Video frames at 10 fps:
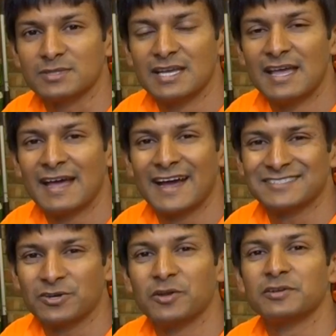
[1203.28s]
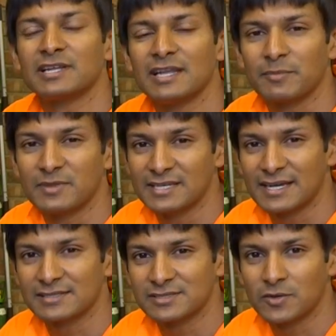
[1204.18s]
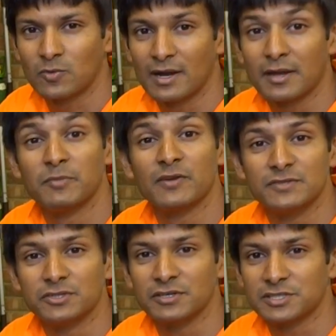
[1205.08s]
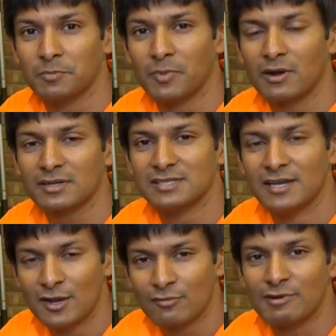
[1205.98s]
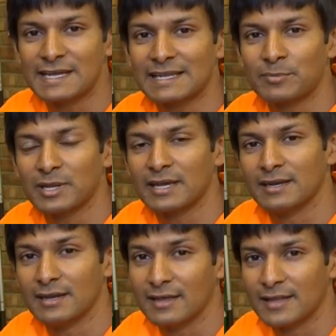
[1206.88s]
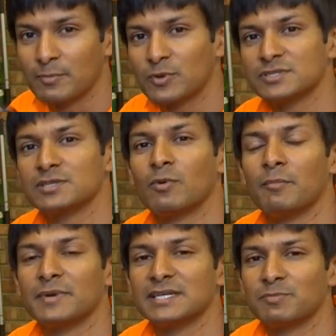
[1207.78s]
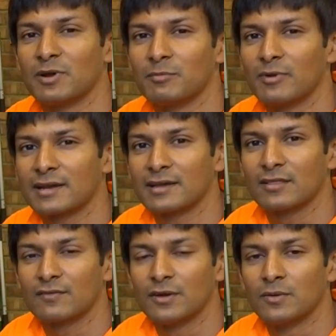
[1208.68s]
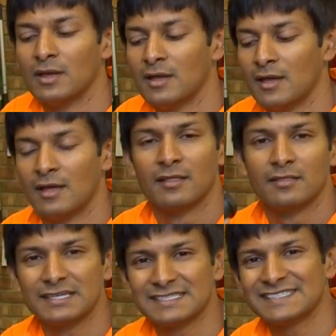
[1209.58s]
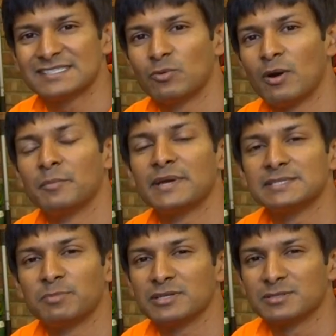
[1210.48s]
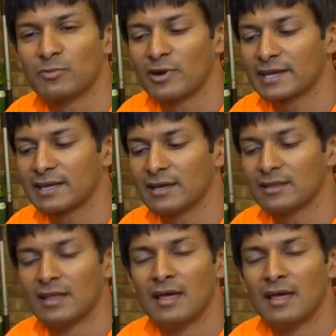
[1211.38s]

was I had to unclip the Di2 wire, move the junction box, reclip it in, and then push the one-piece bottom bracket through. This is the one-piece bottom bracket.